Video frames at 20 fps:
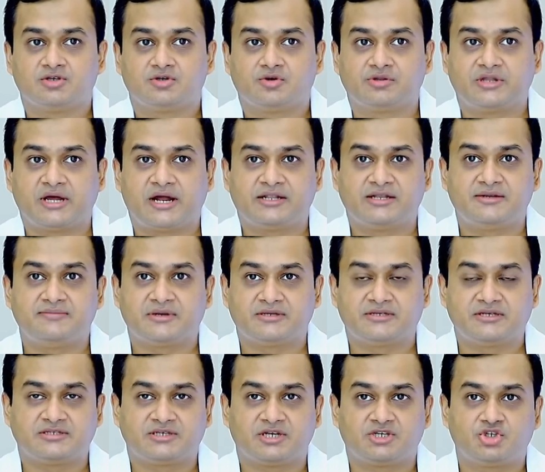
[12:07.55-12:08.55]
so that the
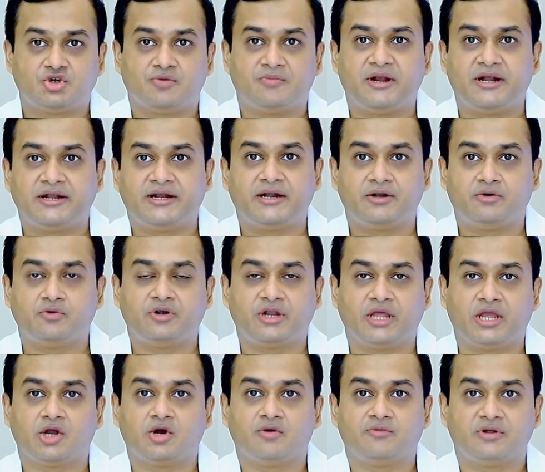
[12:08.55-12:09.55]
muscles are stimulated to
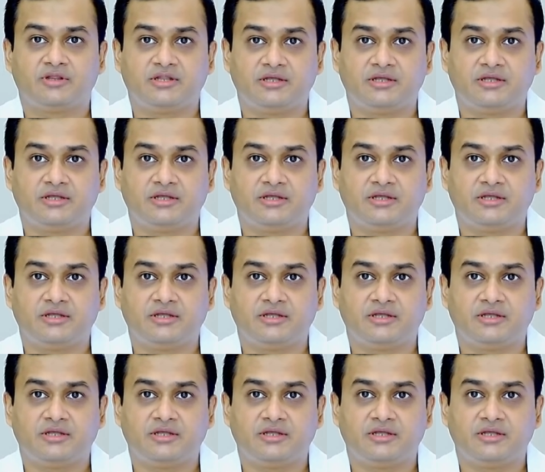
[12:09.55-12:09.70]
take over